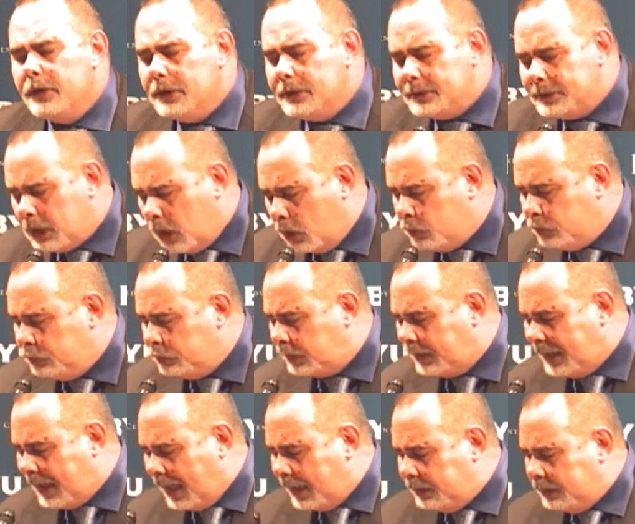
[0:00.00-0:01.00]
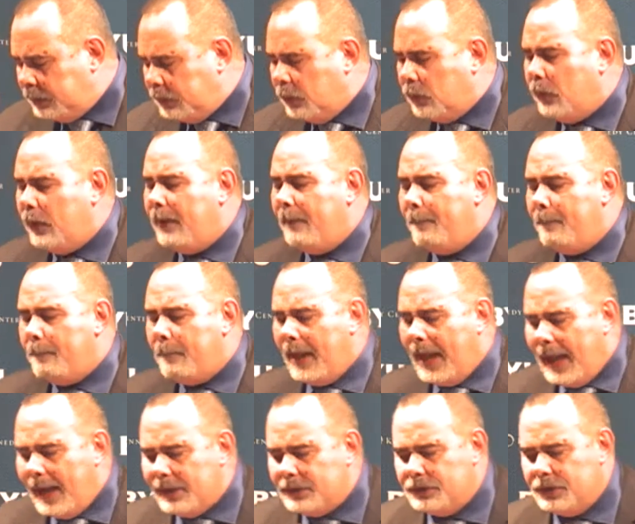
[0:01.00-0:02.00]
So can you
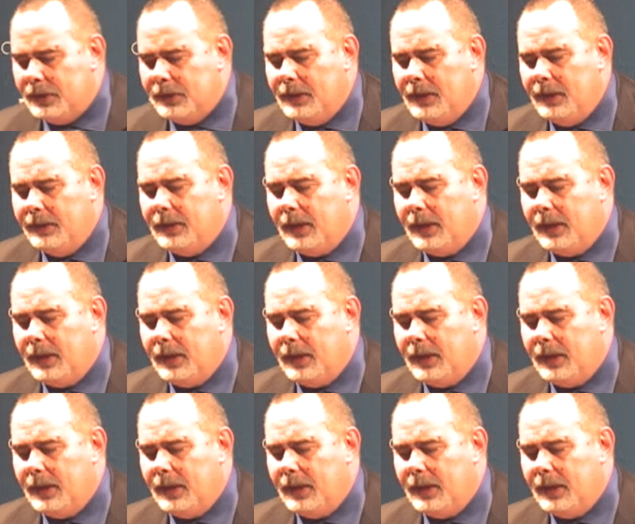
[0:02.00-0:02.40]
imagine